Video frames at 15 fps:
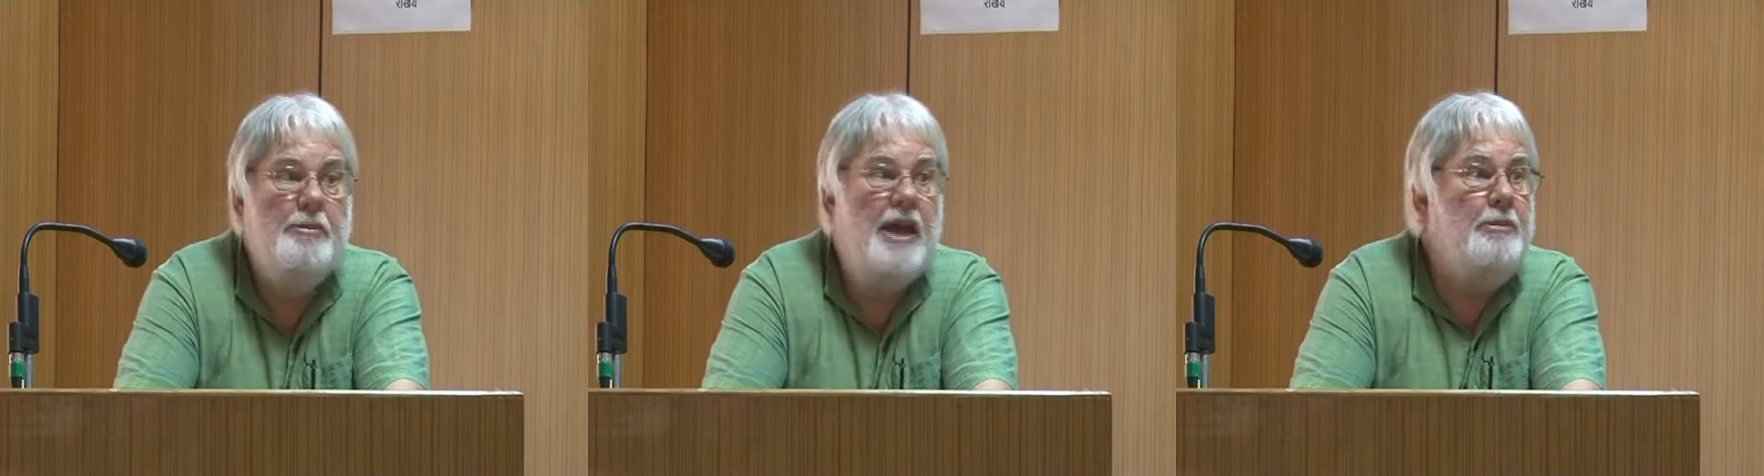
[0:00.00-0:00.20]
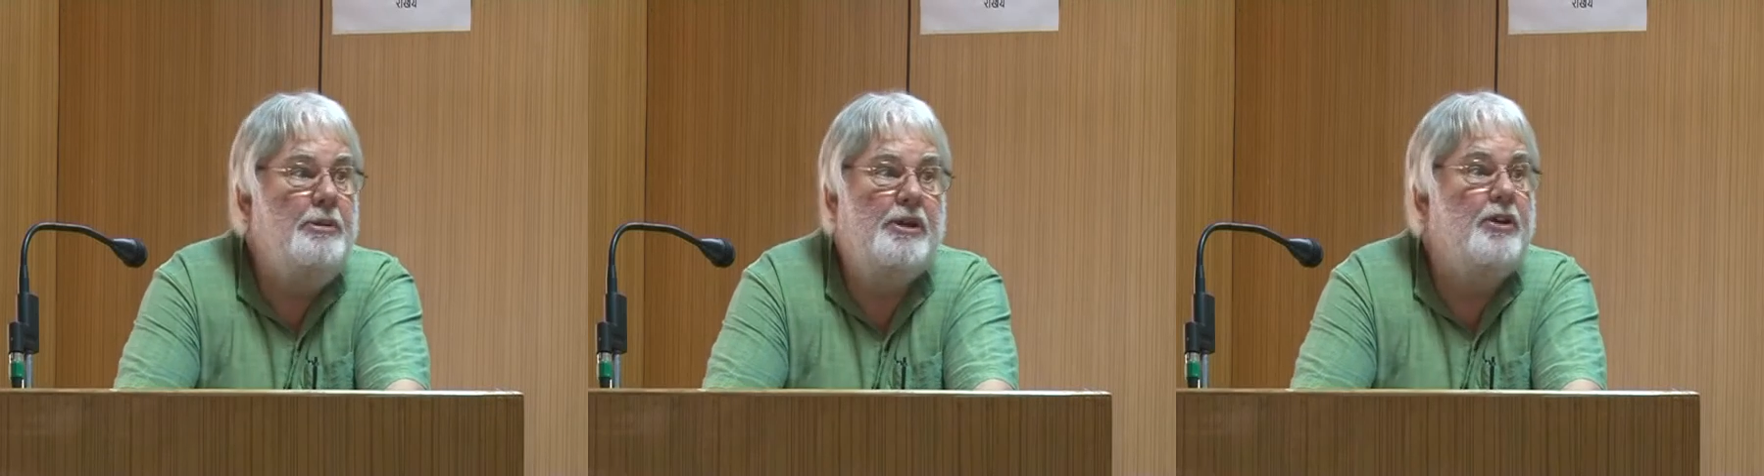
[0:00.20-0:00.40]

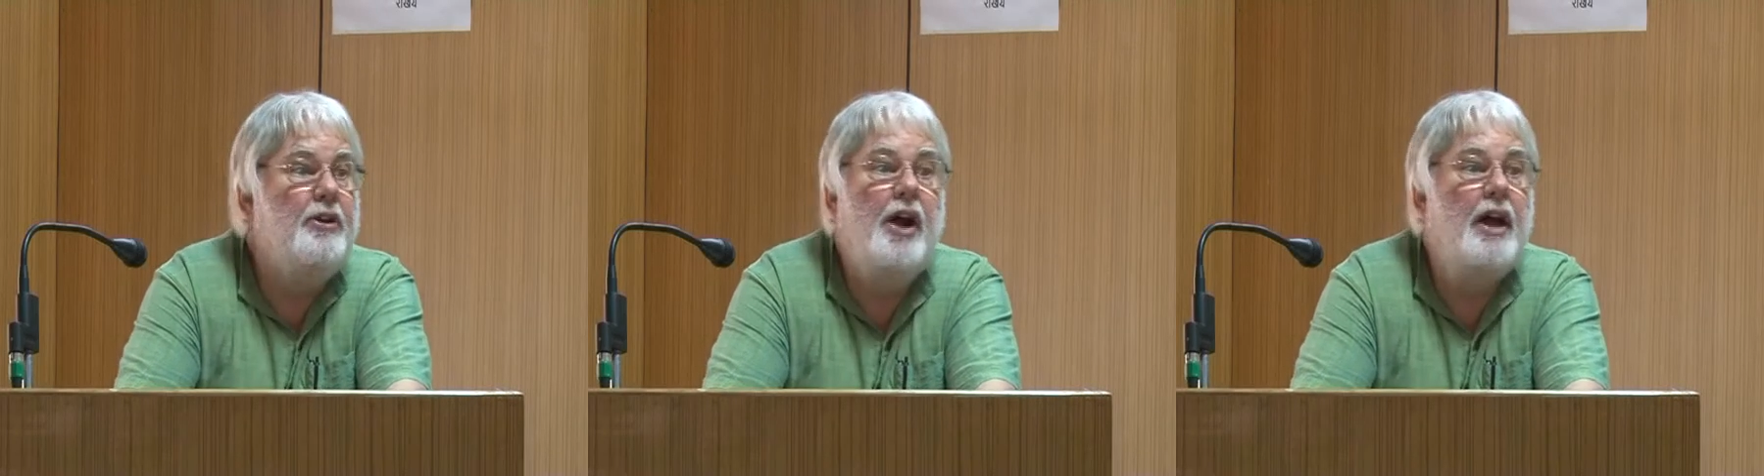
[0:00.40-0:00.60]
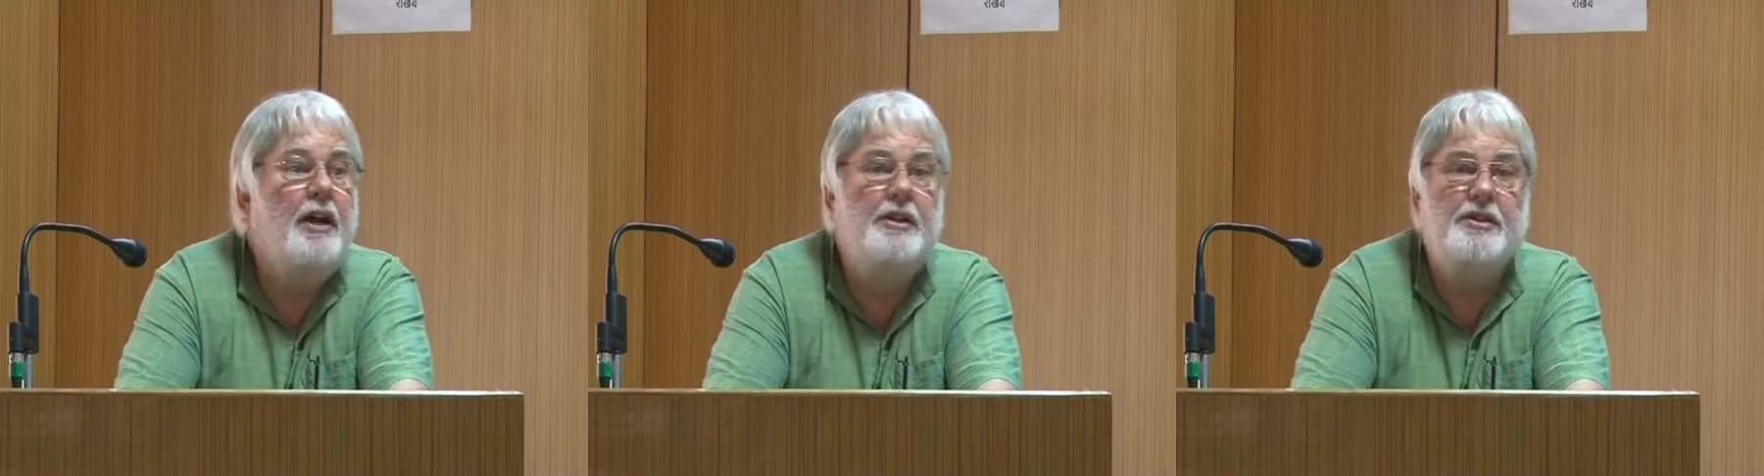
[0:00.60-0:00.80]
Maybe
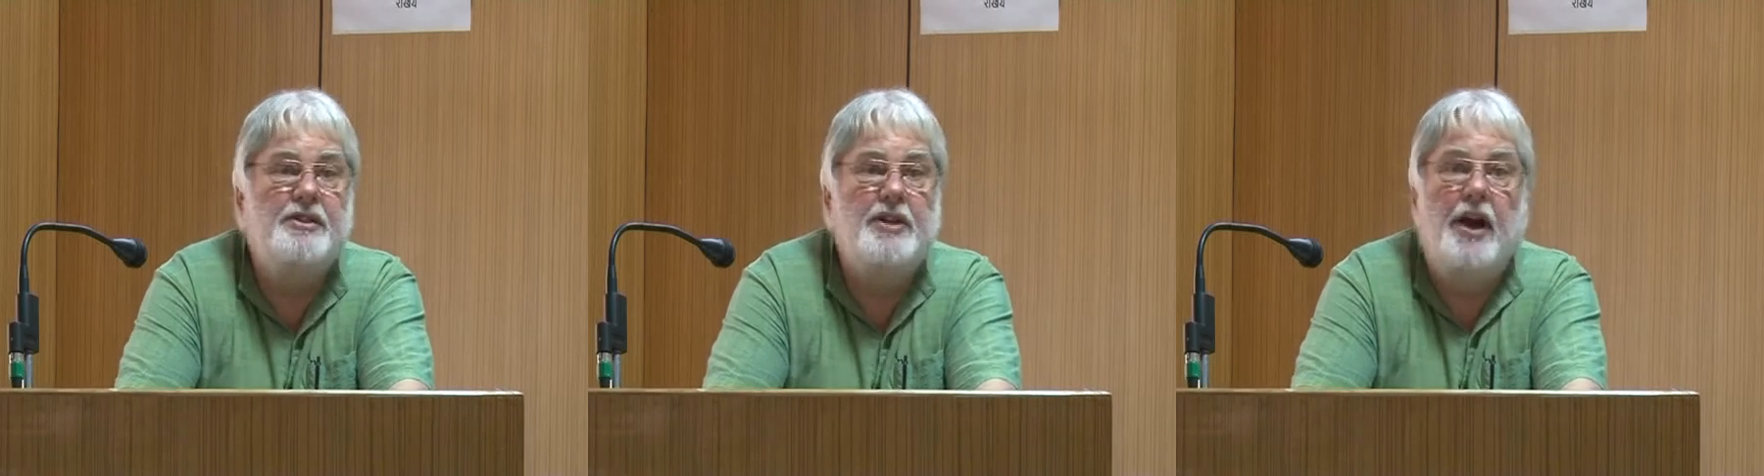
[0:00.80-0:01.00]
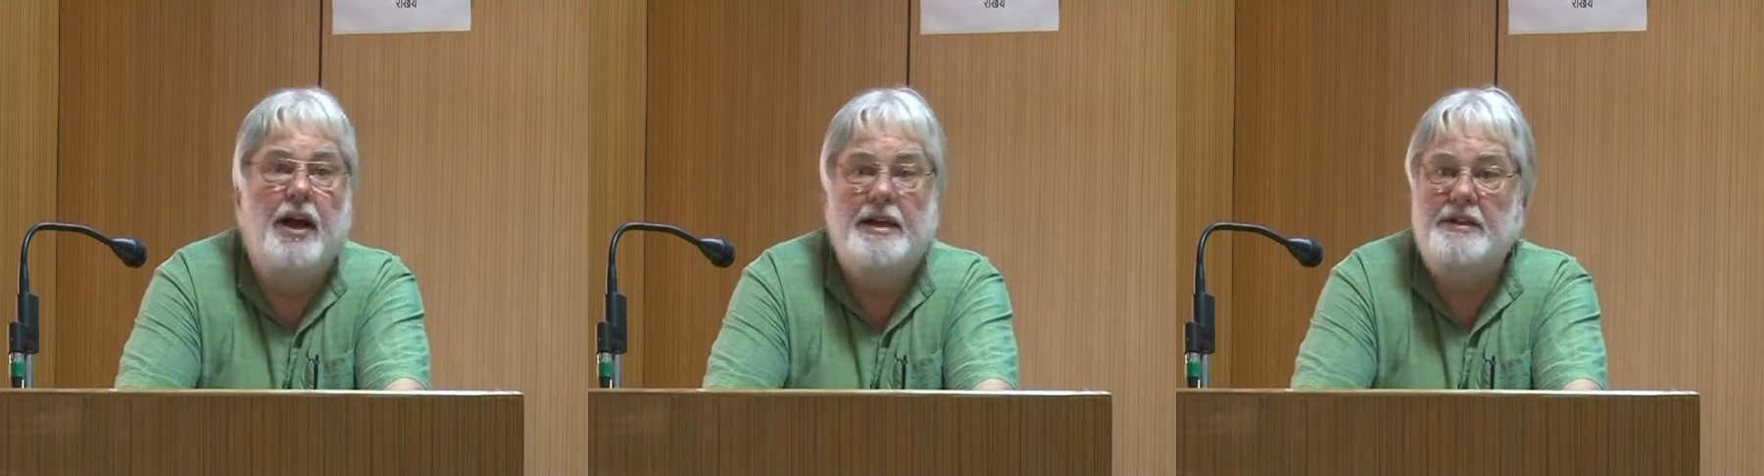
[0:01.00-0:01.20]
Narayan
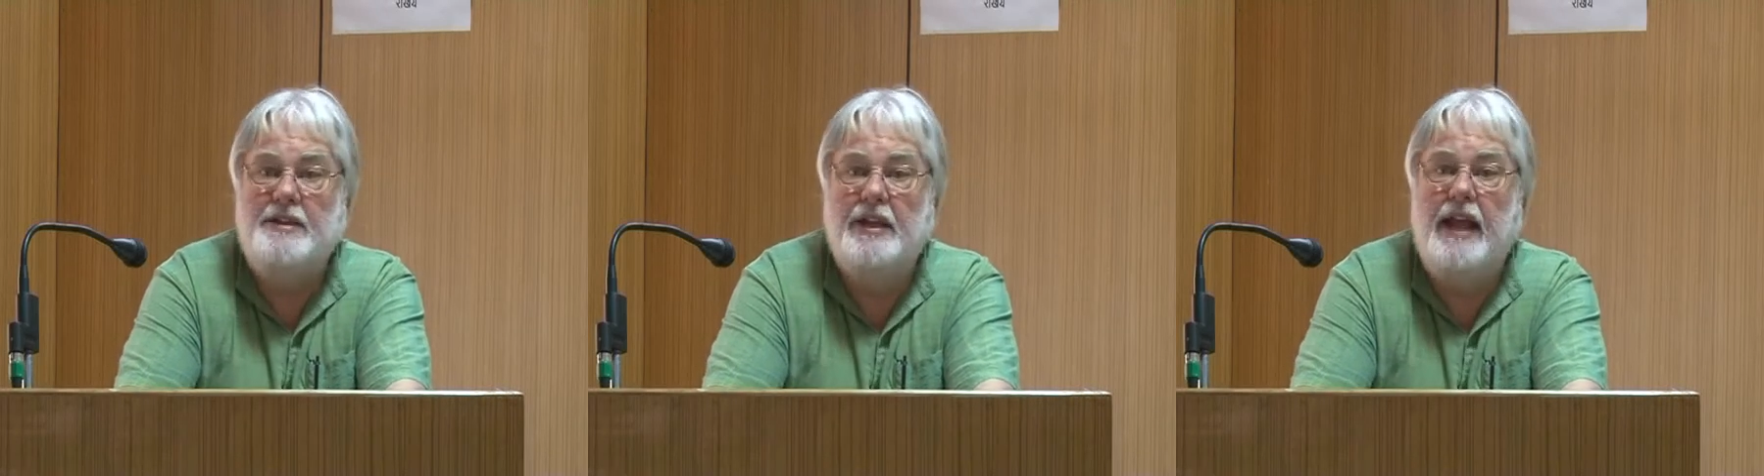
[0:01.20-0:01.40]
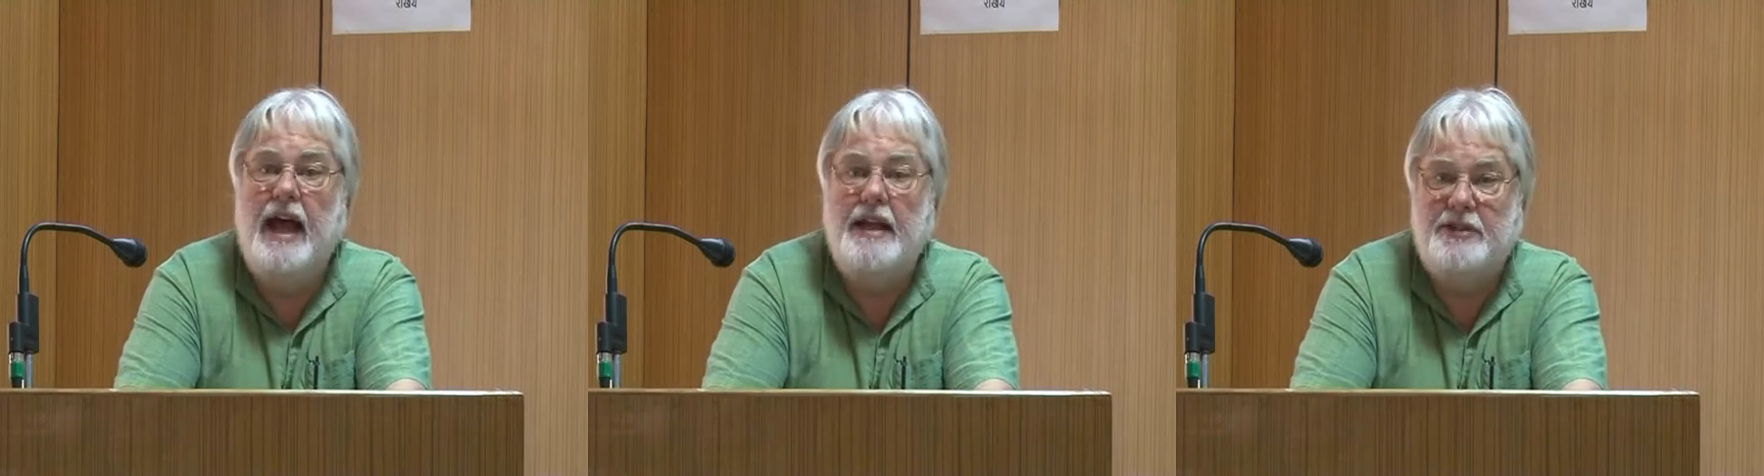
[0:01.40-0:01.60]
Desai is
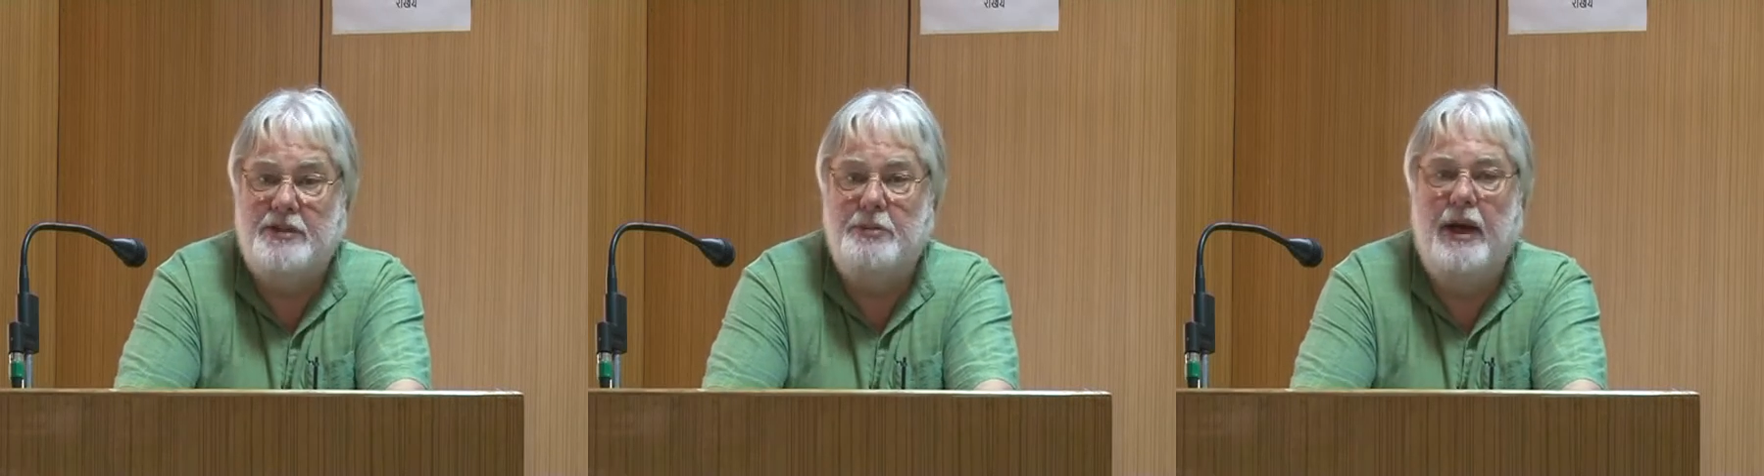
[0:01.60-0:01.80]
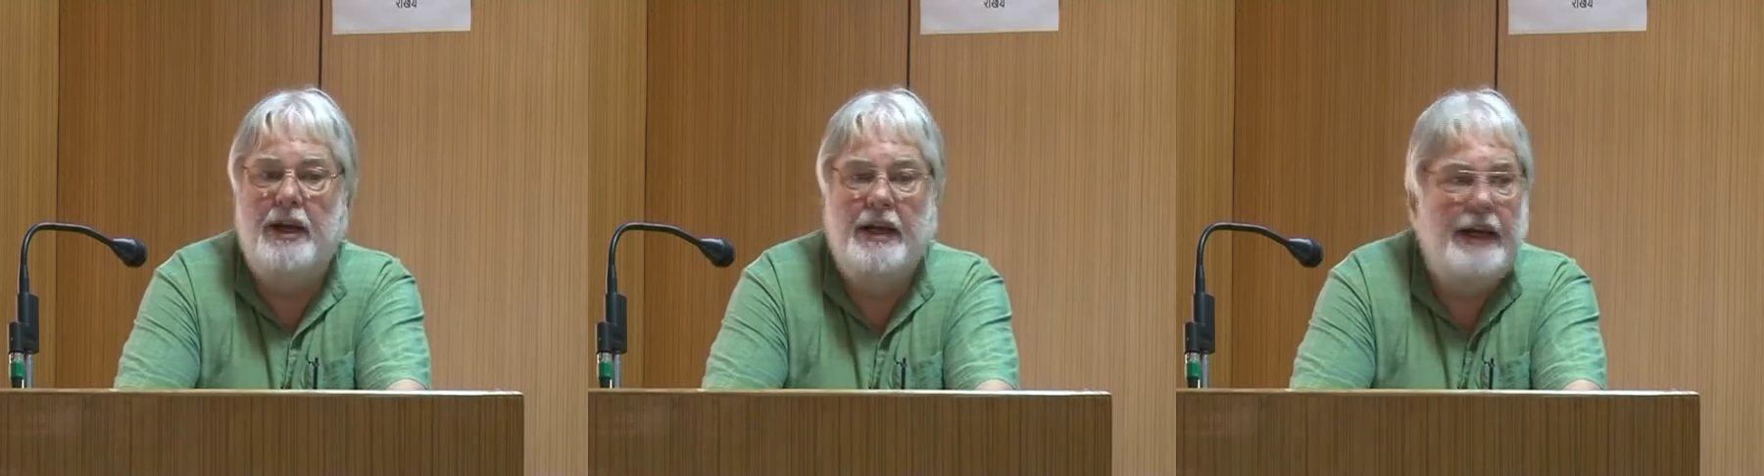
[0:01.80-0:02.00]
the
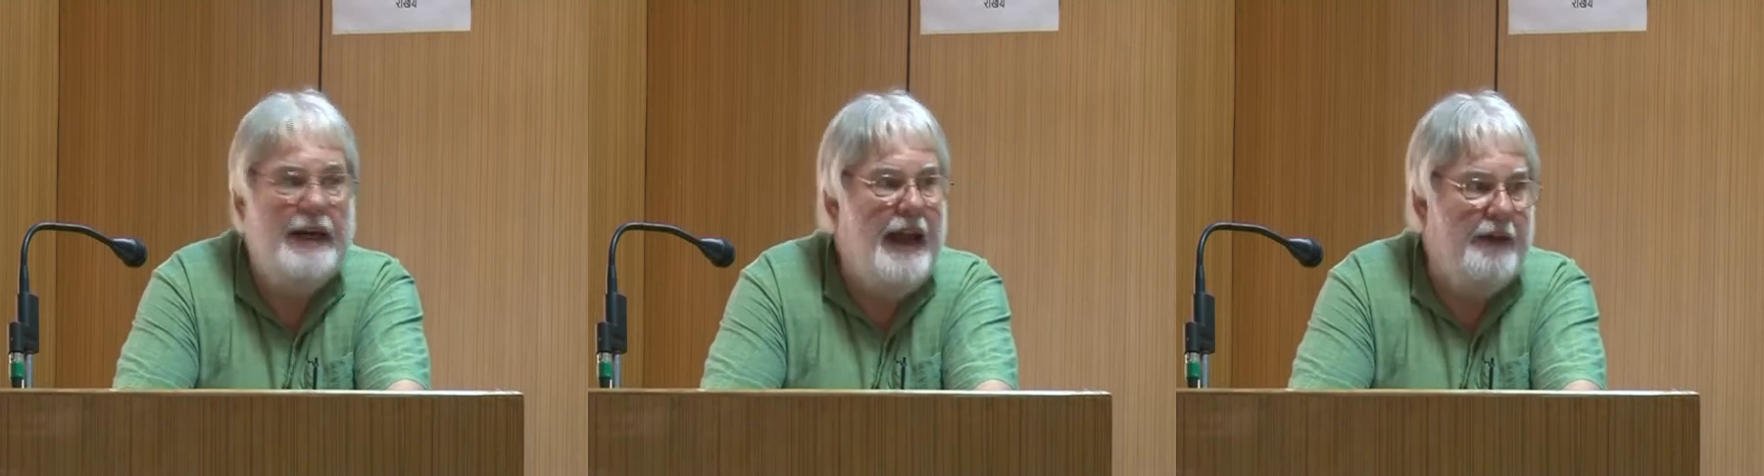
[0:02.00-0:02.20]
last one